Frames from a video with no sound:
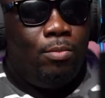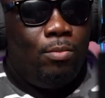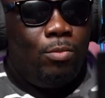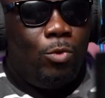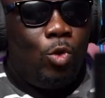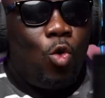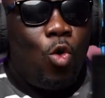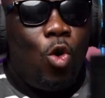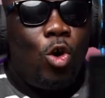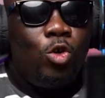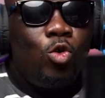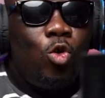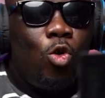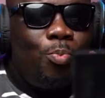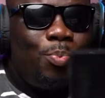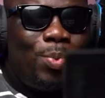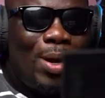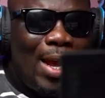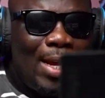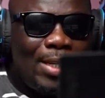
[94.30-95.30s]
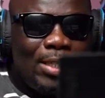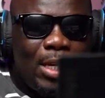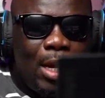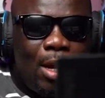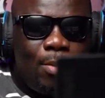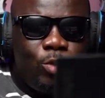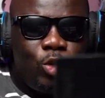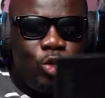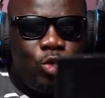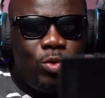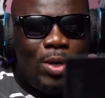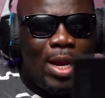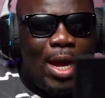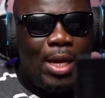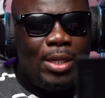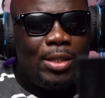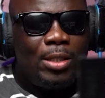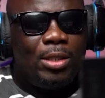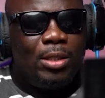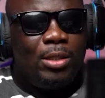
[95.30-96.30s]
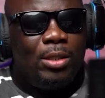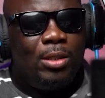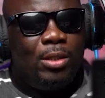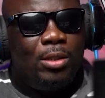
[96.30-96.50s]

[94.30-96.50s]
God go bless them through that.